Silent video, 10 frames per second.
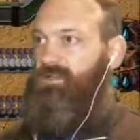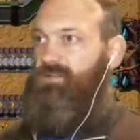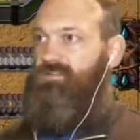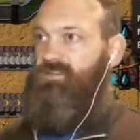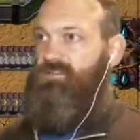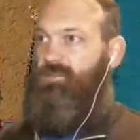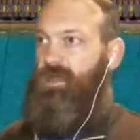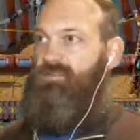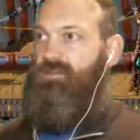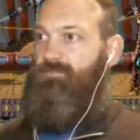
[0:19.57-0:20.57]
it's
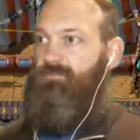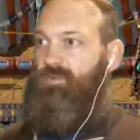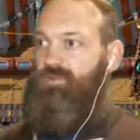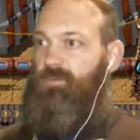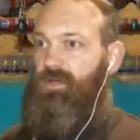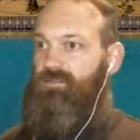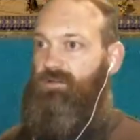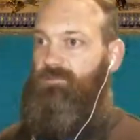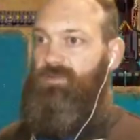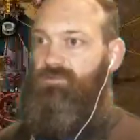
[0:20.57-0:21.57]
backed up. It's backed
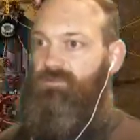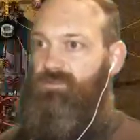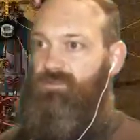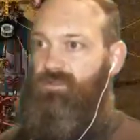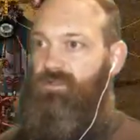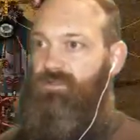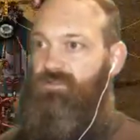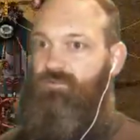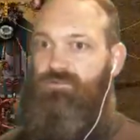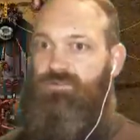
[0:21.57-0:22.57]
up. That's, I guess, a
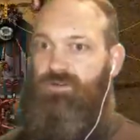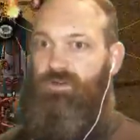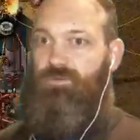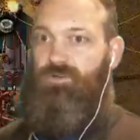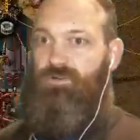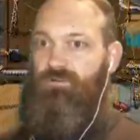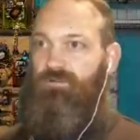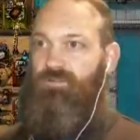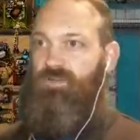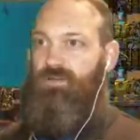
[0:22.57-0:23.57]
good sign. We
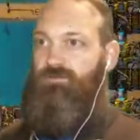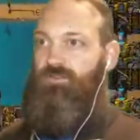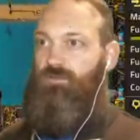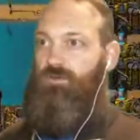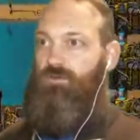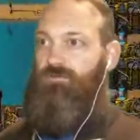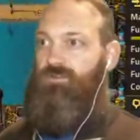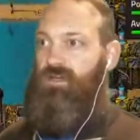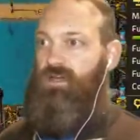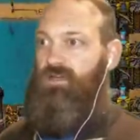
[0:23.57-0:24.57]
got fuel oil for
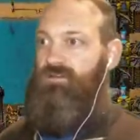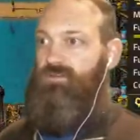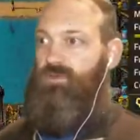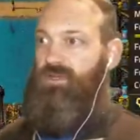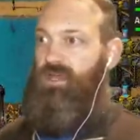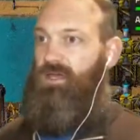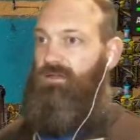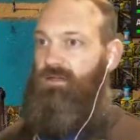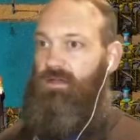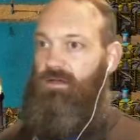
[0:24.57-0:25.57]
days. We can
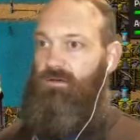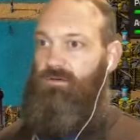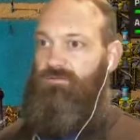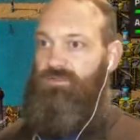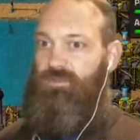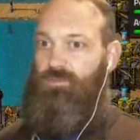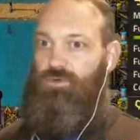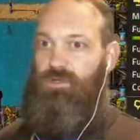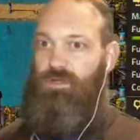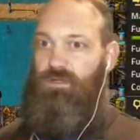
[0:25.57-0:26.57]
now obviously
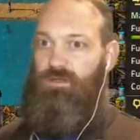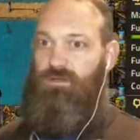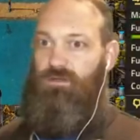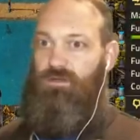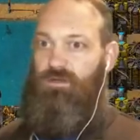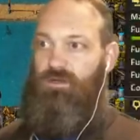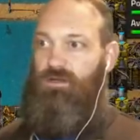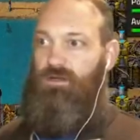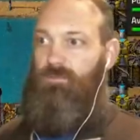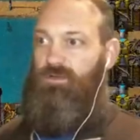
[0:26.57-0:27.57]
put in
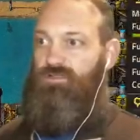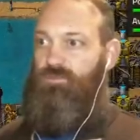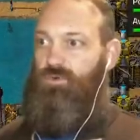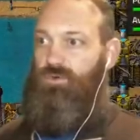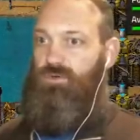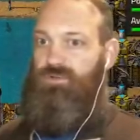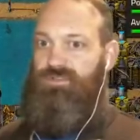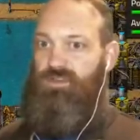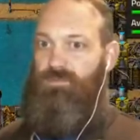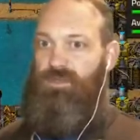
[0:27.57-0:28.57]
a bunch more
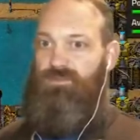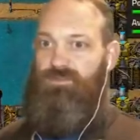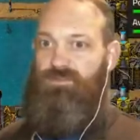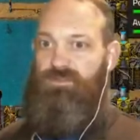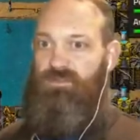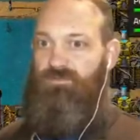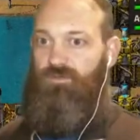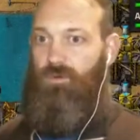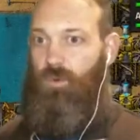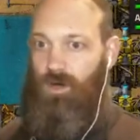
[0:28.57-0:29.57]
steam engines if
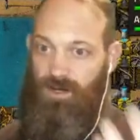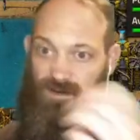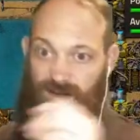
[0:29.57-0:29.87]
required.